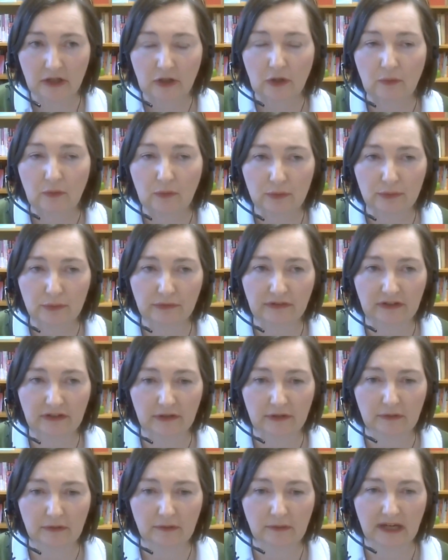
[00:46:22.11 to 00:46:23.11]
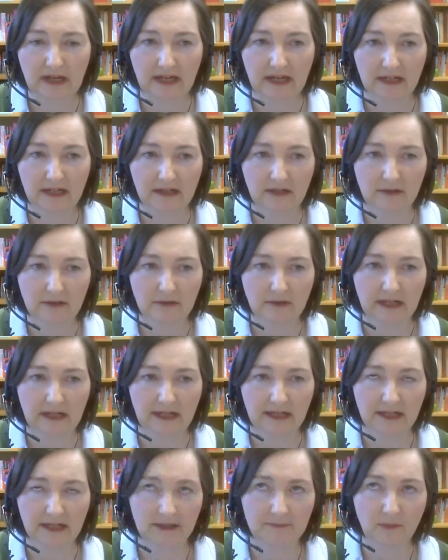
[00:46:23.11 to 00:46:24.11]
who also are
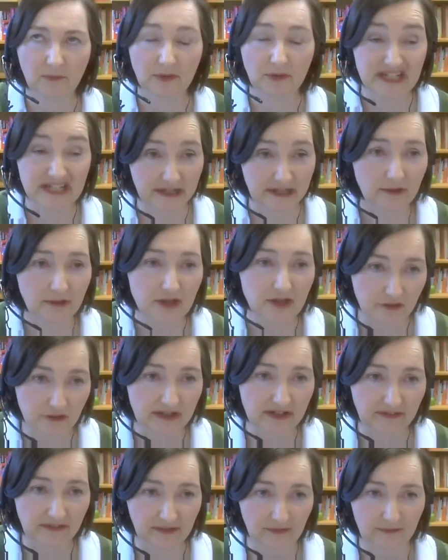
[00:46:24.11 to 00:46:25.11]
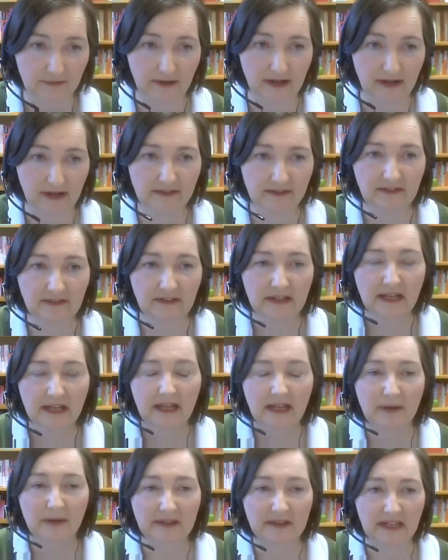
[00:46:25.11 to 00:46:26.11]
um, or territories of France,
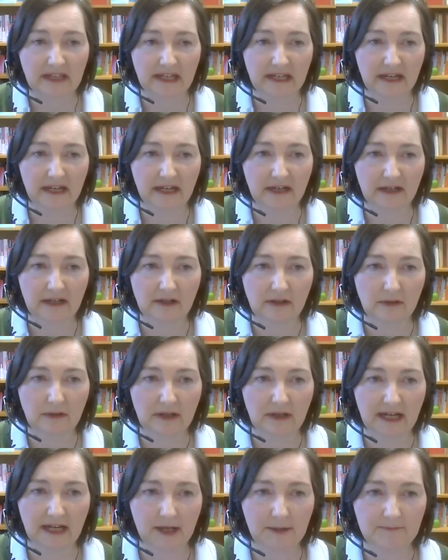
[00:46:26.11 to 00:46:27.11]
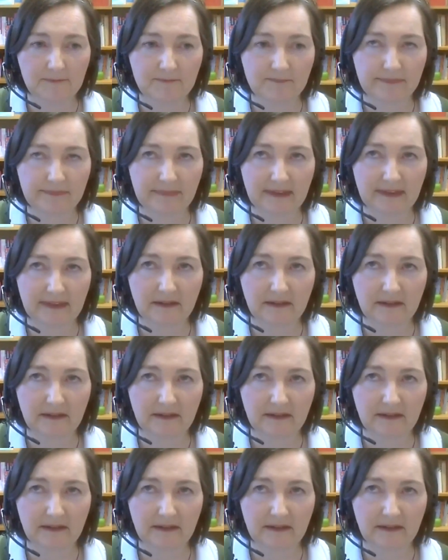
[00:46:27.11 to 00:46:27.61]
but they are. Um,